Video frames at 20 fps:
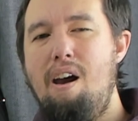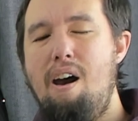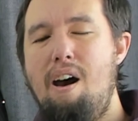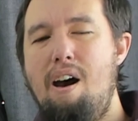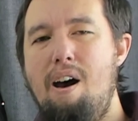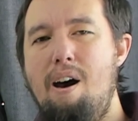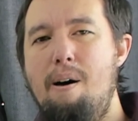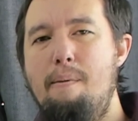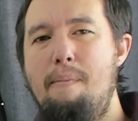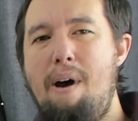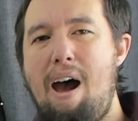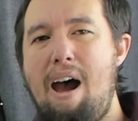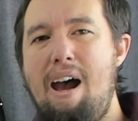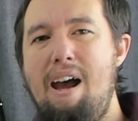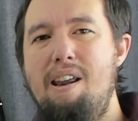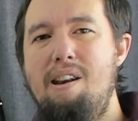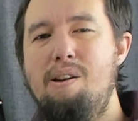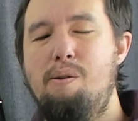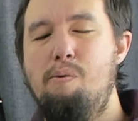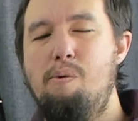um,
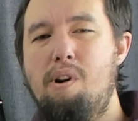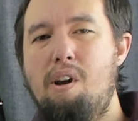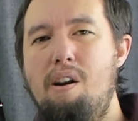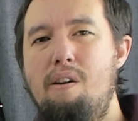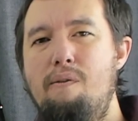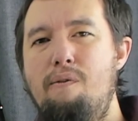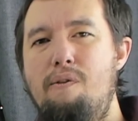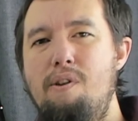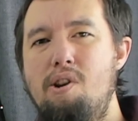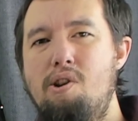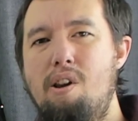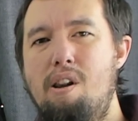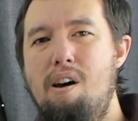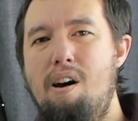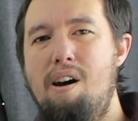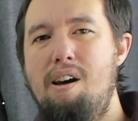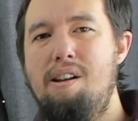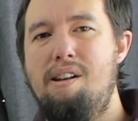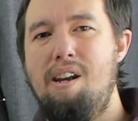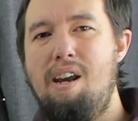and we're going to
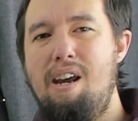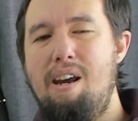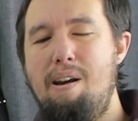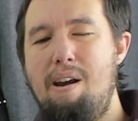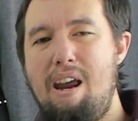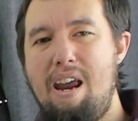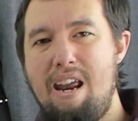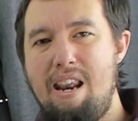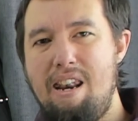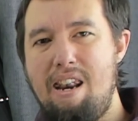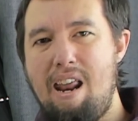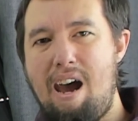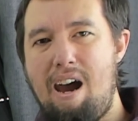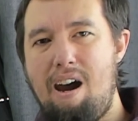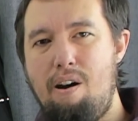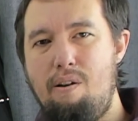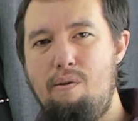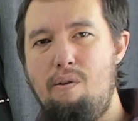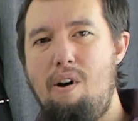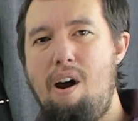visualize it in
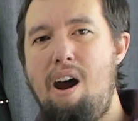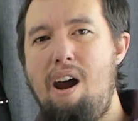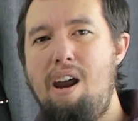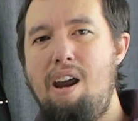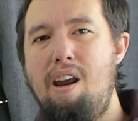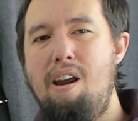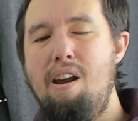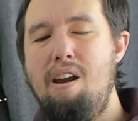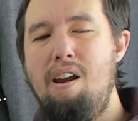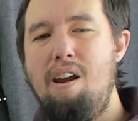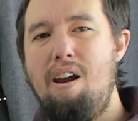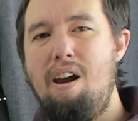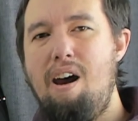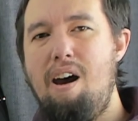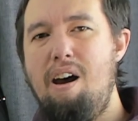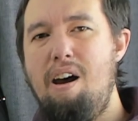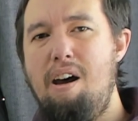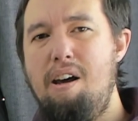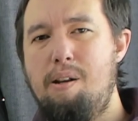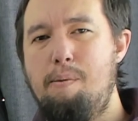that array,
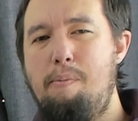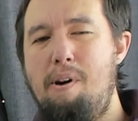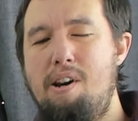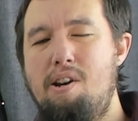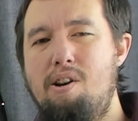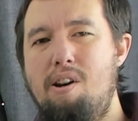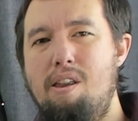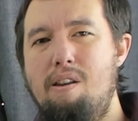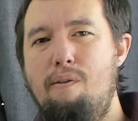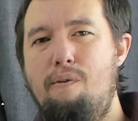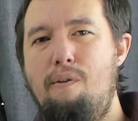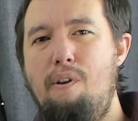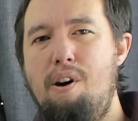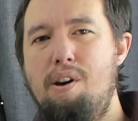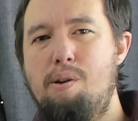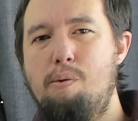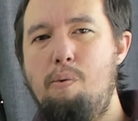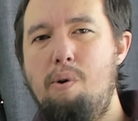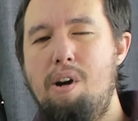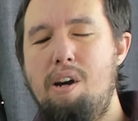uh, especially in the
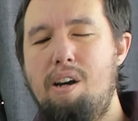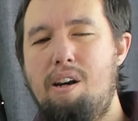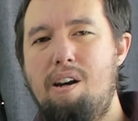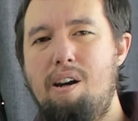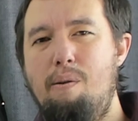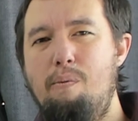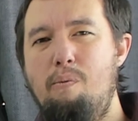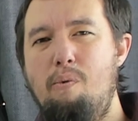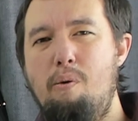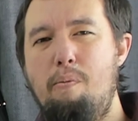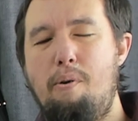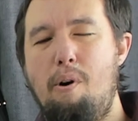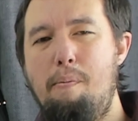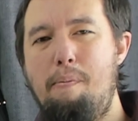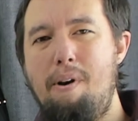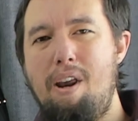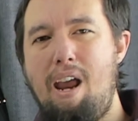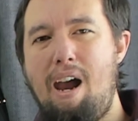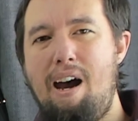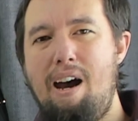first week. And we'll
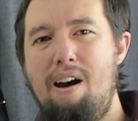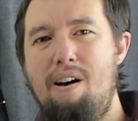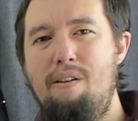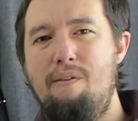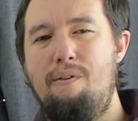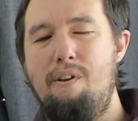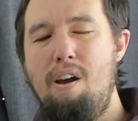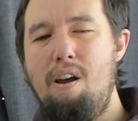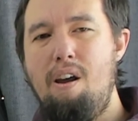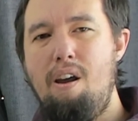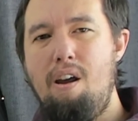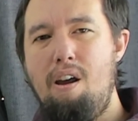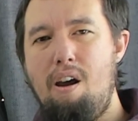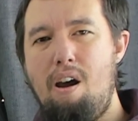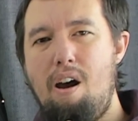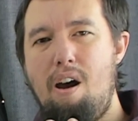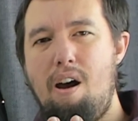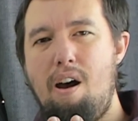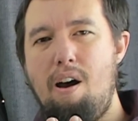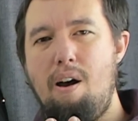probably have
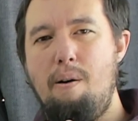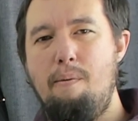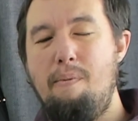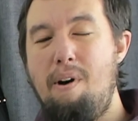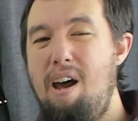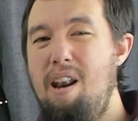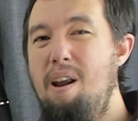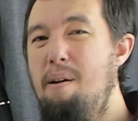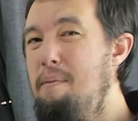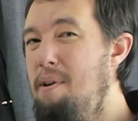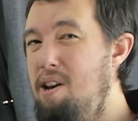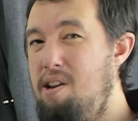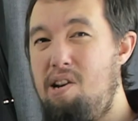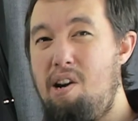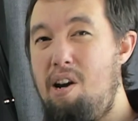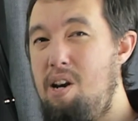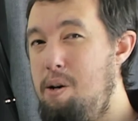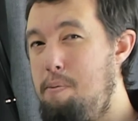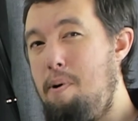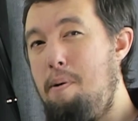um, and I might
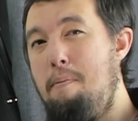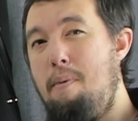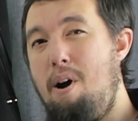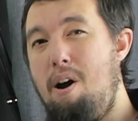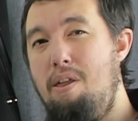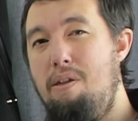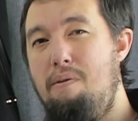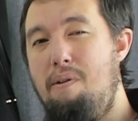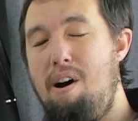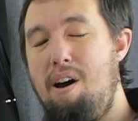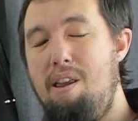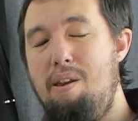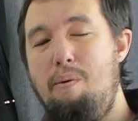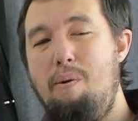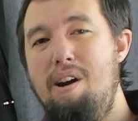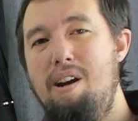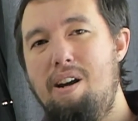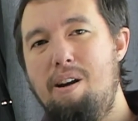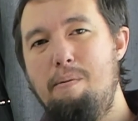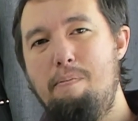change my mind throughout the
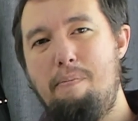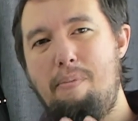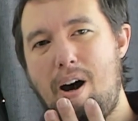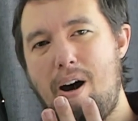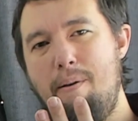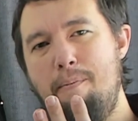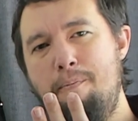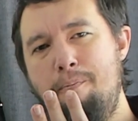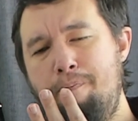week, but